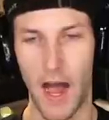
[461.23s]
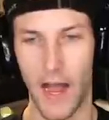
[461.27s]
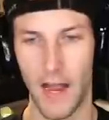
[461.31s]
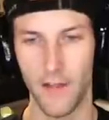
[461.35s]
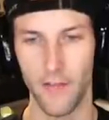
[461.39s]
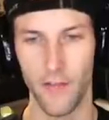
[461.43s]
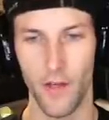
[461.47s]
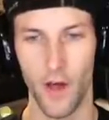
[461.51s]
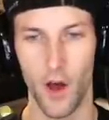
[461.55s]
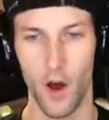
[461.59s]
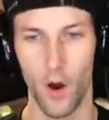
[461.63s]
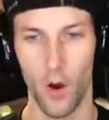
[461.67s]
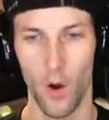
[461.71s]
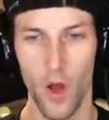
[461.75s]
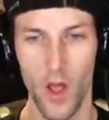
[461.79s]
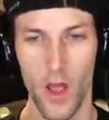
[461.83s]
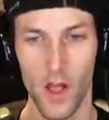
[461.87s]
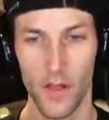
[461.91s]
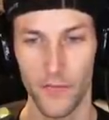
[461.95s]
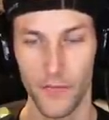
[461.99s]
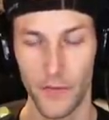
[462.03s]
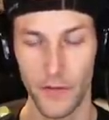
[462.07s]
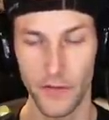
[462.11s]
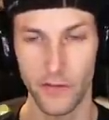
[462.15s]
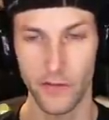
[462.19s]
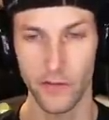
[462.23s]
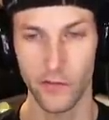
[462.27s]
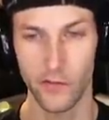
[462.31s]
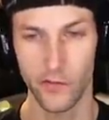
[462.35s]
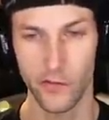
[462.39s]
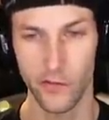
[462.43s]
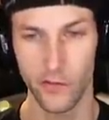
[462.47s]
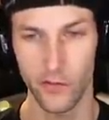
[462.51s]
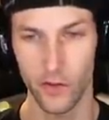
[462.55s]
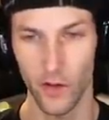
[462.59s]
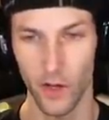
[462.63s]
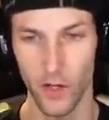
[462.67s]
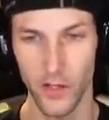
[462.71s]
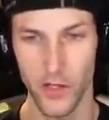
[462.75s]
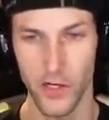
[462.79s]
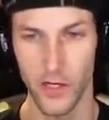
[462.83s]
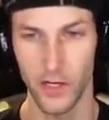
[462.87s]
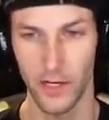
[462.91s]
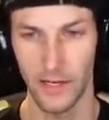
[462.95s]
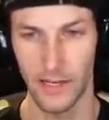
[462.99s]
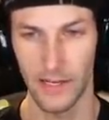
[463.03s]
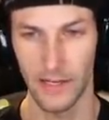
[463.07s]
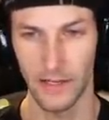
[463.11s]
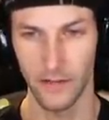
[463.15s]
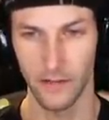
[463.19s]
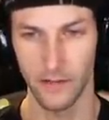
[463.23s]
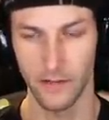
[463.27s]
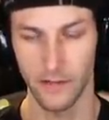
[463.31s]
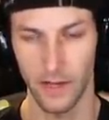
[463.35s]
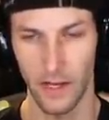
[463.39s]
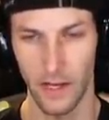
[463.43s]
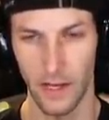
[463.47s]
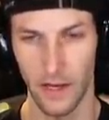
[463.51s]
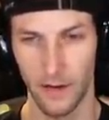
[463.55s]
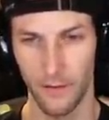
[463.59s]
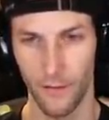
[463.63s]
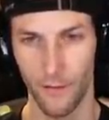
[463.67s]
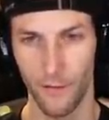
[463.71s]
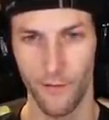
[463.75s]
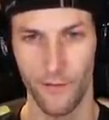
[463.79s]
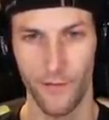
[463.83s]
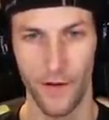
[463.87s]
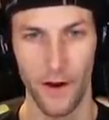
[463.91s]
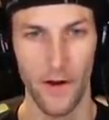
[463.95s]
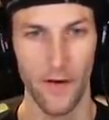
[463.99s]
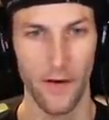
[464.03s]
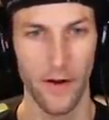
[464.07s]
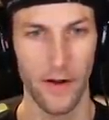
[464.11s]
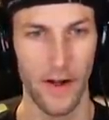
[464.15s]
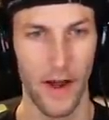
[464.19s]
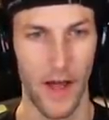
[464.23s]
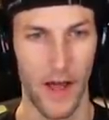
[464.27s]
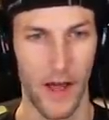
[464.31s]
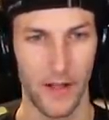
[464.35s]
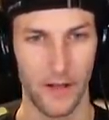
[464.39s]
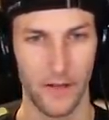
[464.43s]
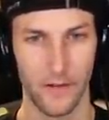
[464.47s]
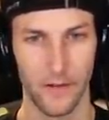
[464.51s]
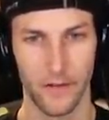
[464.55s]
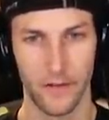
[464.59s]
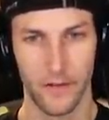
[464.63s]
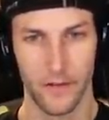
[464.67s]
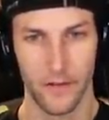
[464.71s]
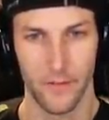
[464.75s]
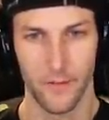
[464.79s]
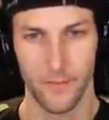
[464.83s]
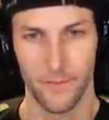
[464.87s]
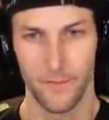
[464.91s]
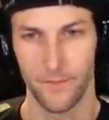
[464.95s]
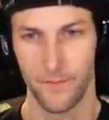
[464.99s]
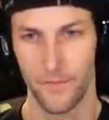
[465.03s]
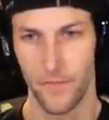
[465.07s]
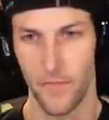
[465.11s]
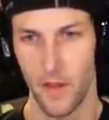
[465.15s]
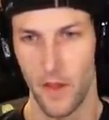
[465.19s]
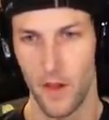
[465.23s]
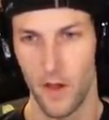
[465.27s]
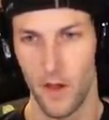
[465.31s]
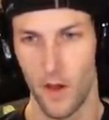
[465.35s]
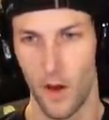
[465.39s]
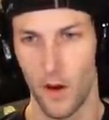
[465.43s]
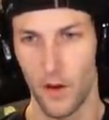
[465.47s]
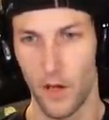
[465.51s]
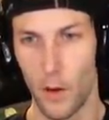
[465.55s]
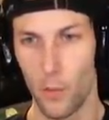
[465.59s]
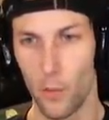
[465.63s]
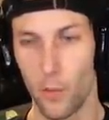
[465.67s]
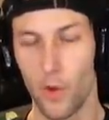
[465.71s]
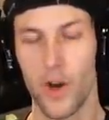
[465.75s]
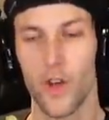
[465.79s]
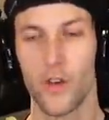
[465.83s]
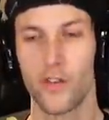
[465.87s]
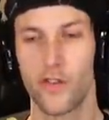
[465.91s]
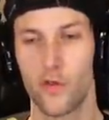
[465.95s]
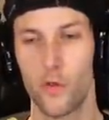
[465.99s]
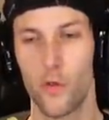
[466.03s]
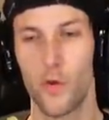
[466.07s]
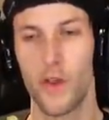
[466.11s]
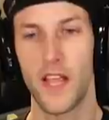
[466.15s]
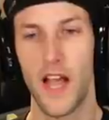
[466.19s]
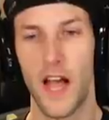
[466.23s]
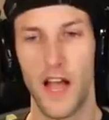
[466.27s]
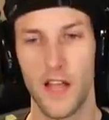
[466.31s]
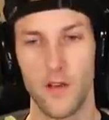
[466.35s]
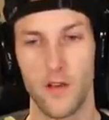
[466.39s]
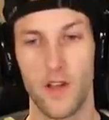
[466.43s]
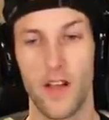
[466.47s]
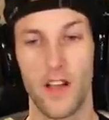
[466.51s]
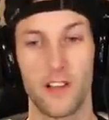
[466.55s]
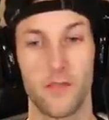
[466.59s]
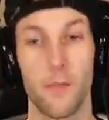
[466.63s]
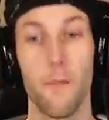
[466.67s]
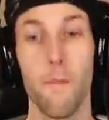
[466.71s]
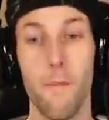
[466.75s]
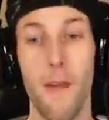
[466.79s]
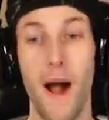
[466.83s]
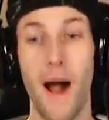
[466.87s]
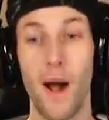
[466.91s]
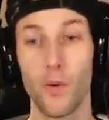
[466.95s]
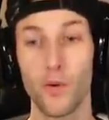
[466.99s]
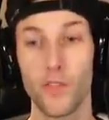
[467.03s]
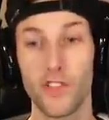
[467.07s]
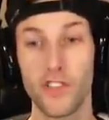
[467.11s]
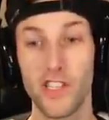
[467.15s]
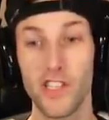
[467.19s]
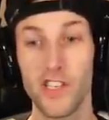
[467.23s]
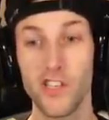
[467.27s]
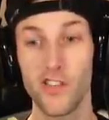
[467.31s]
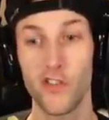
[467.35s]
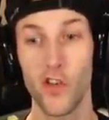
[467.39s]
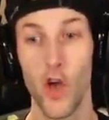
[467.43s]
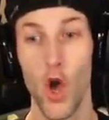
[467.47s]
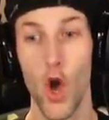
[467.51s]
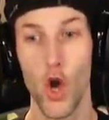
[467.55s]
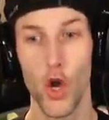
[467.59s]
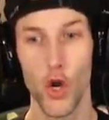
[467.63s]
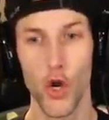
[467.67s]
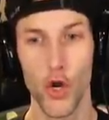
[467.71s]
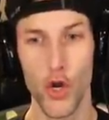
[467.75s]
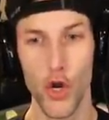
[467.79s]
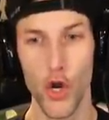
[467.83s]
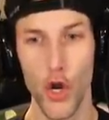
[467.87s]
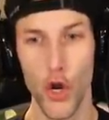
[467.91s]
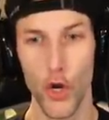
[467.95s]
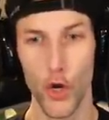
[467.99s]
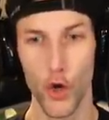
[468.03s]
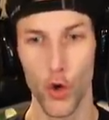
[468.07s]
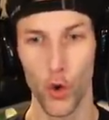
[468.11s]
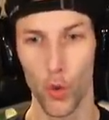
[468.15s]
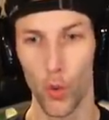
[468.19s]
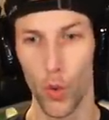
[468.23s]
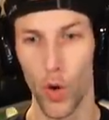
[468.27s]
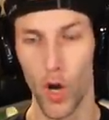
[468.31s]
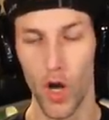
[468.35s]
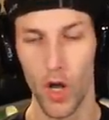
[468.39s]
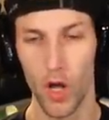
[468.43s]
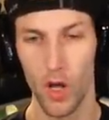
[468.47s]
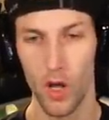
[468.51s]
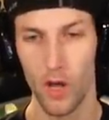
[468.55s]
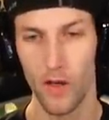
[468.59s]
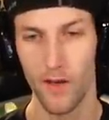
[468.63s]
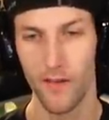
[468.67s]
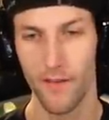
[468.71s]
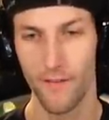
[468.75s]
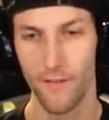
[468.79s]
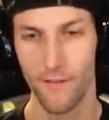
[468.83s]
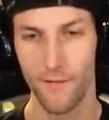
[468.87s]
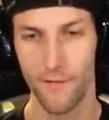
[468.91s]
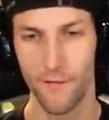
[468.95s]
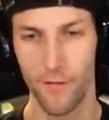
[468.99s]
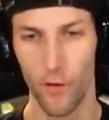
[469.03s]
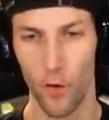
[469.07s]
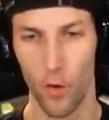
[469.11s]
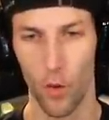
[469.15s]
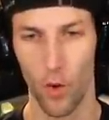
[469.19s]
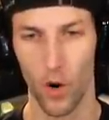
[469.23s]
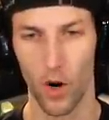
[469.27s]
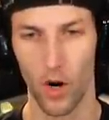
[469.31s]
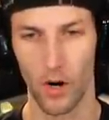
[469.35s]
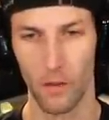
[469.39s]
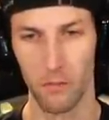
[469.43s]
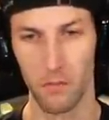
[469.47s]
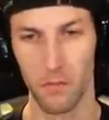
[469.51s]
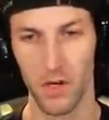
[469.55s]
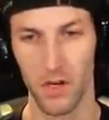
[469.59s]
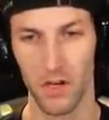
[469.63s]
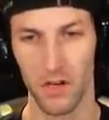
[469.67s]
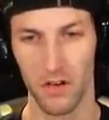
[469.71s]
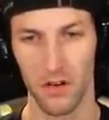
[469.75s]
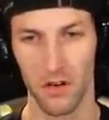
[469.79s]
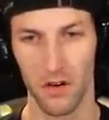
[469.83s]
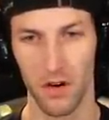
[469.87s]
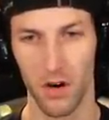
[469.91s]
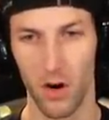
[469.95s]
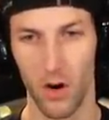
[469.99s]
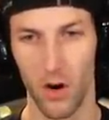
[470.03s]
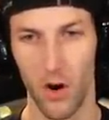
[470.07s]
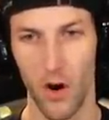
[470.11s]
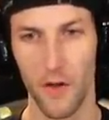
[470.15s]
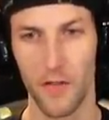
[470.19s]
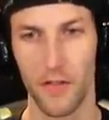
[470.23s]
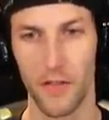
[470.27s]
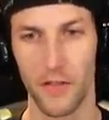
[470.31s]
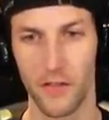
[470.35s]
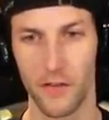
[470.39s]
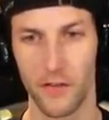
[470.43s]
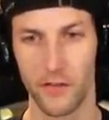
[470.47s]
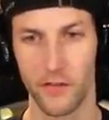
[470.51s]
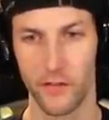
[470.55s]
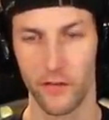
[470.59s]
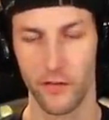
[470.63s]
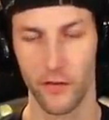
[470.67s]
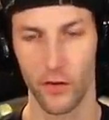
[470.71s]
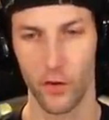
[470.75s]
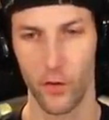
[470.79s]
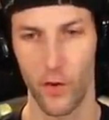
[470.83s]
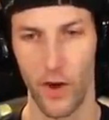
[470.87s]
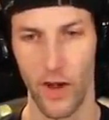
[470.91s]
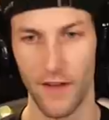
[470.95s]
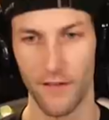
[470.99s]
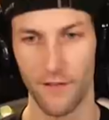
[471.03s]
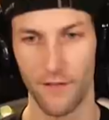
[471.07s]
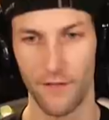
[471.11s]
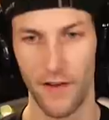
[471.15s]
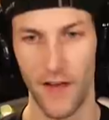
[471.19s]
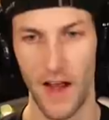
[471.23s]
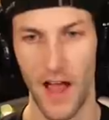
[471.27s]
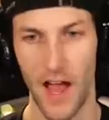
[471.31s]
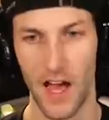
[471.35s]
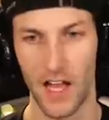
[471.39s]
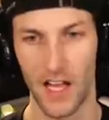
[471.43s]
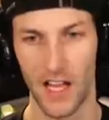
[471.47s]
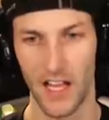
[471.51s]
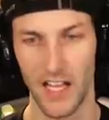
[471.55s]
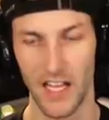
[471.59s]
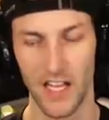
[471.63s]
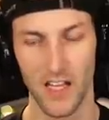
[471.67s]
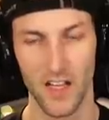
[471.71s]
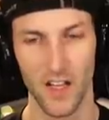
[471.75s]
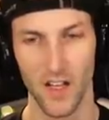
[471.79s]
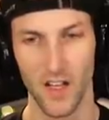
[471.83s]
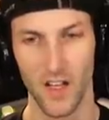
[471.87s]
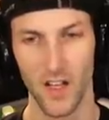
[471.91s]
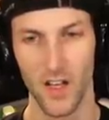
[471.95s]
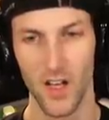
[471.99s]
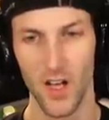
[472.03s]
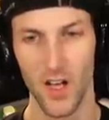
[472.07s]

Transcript: eye, though. This is such a neat skin. Very nice. Okay, what else do we got, you guys? Mousy's new form. Oh, I think this is the grand finale